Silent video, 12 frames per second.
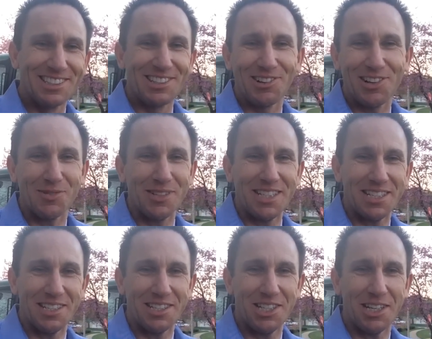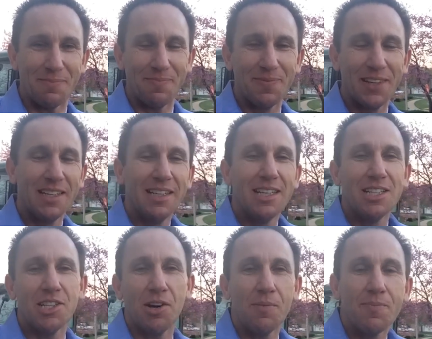So Christmas isn't cheap.
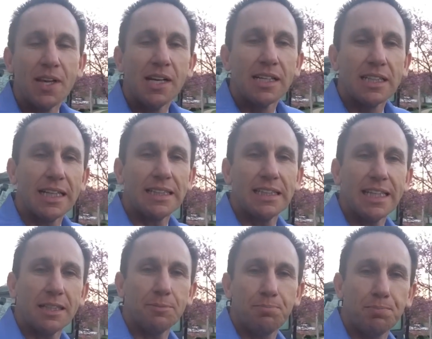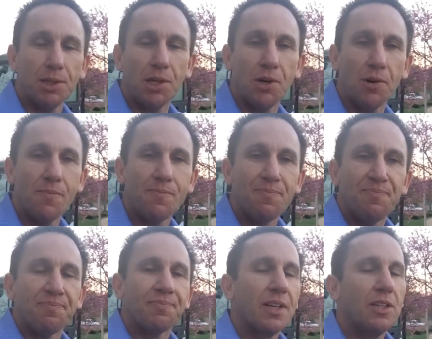So click link below,
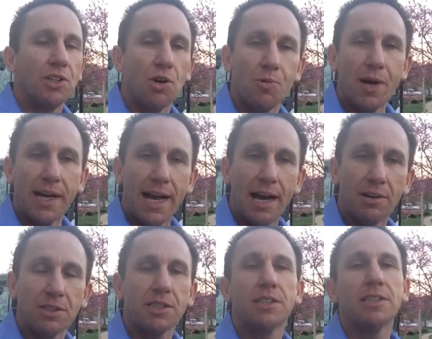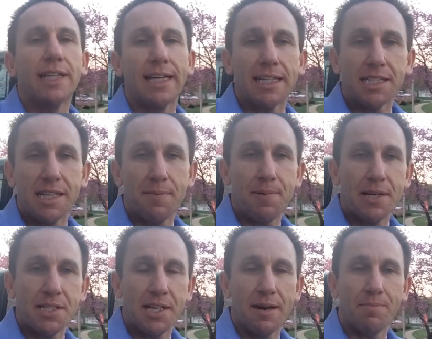don't wig out, take it step by
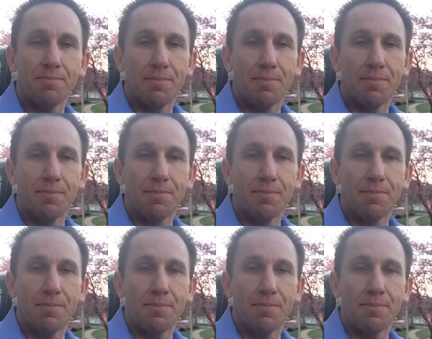step.